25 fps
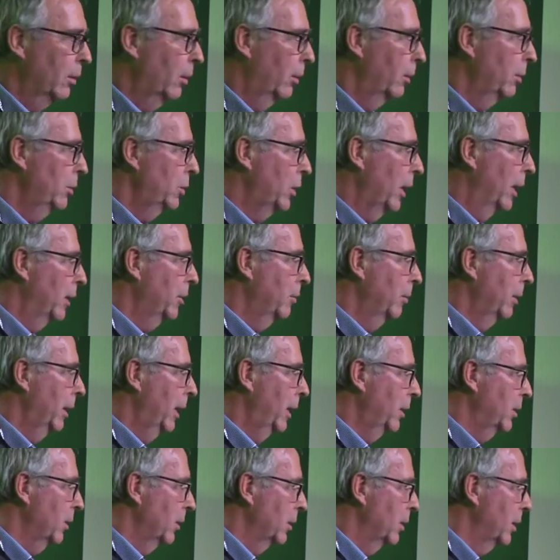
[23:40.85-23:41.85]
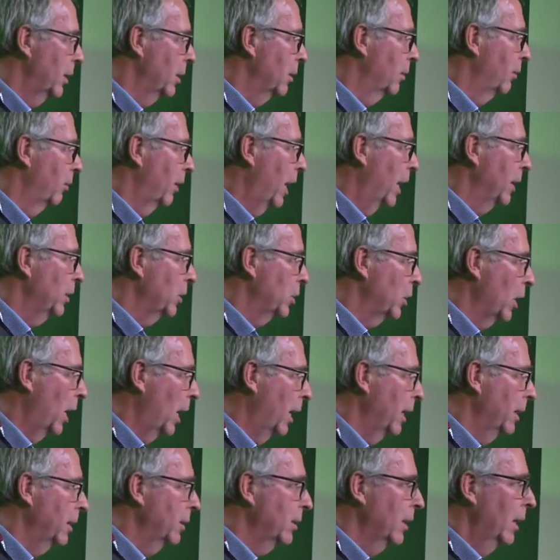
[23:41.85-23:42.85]
Non-genuine agency is
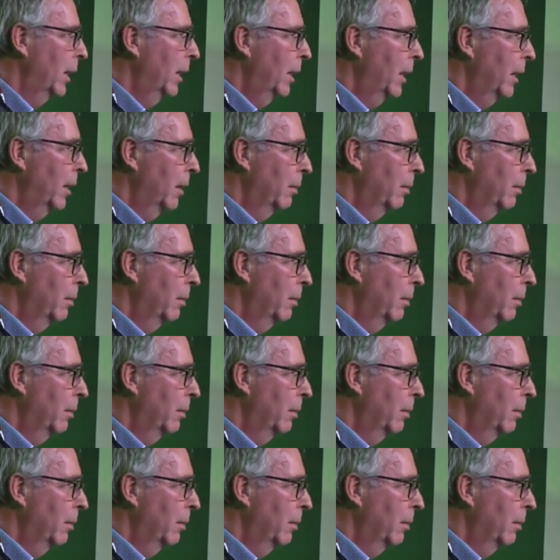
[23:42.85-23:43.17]
franchise.